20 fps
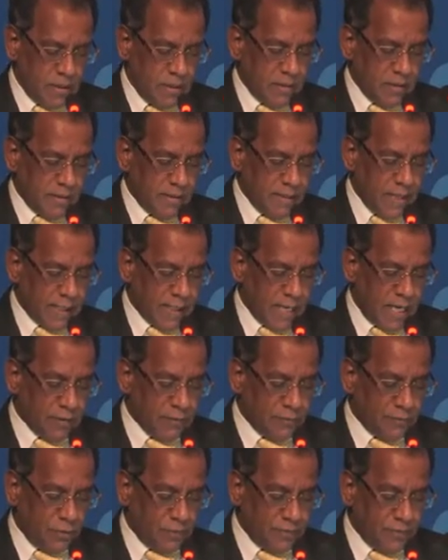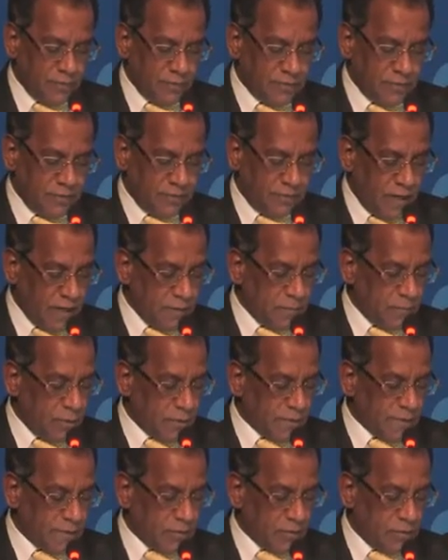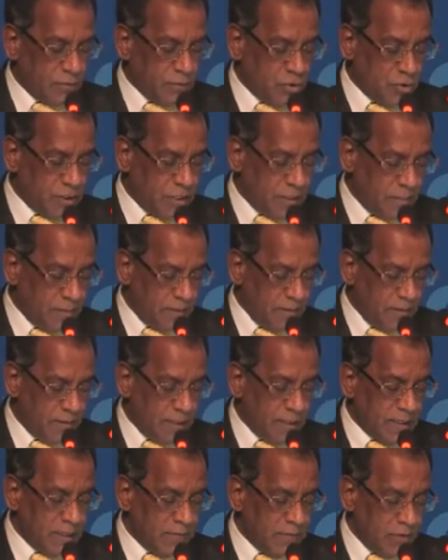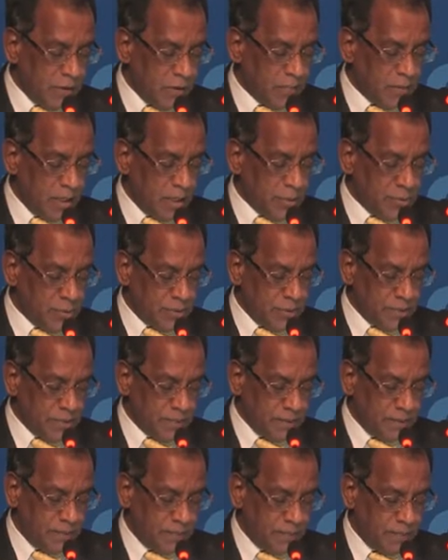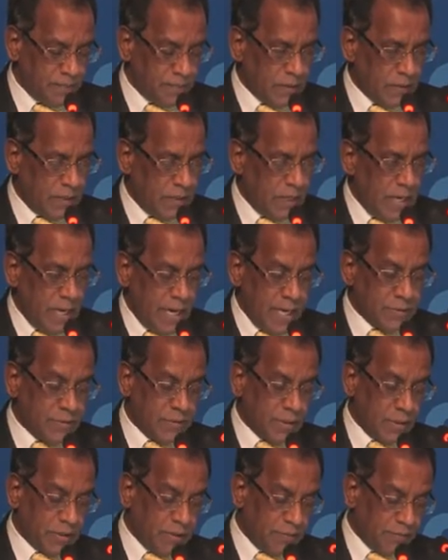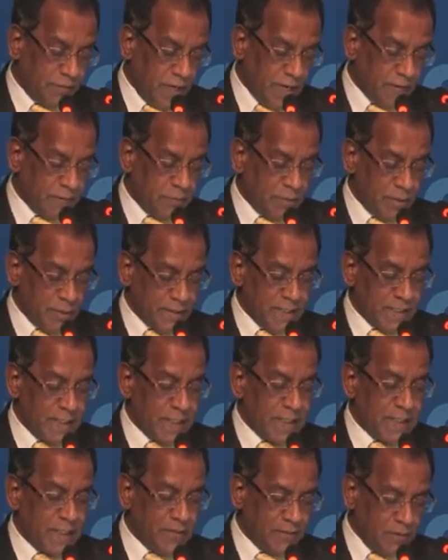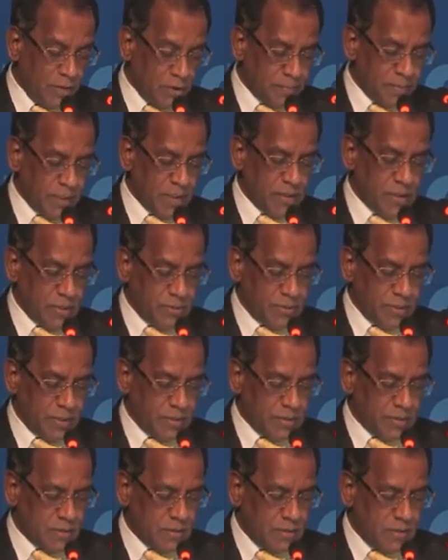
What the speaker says: They account for 55% of GDP in developed countries and 35% in developing countries.